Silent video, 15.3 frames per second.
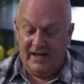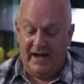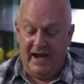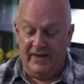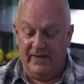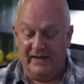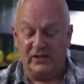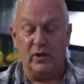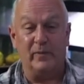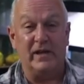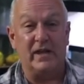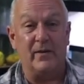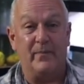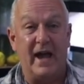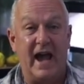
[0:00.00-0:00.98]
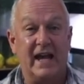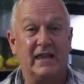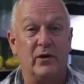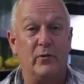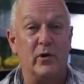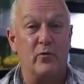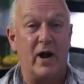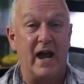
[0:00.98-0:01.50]
and this will be the bag
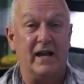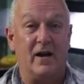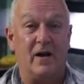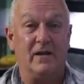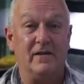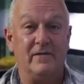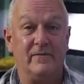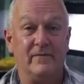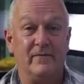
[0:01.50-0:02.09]
that we ride on.